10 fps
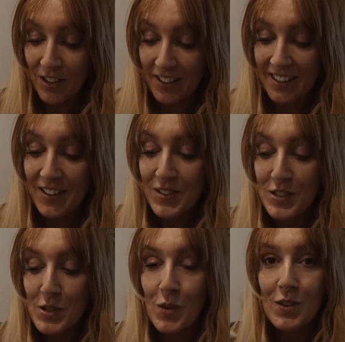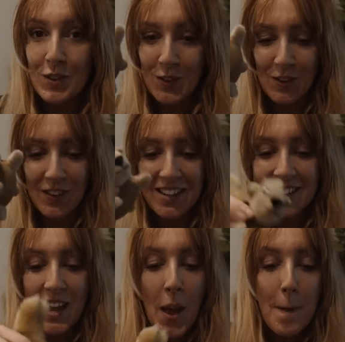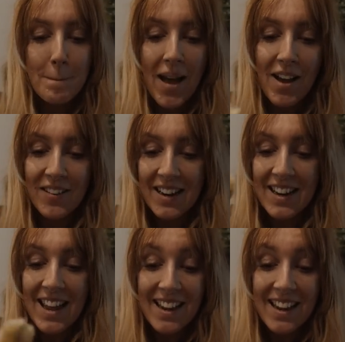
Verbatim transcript: look, little squirrel toys buried